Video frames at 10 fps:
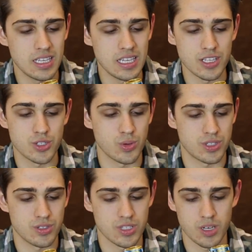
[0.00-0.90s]
each
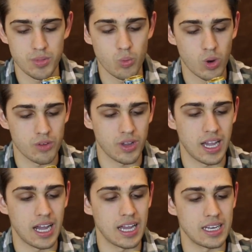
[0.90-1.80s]
Twister is going to be one of a
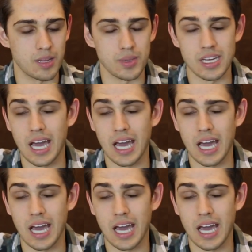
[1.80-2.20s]
kind. I mean,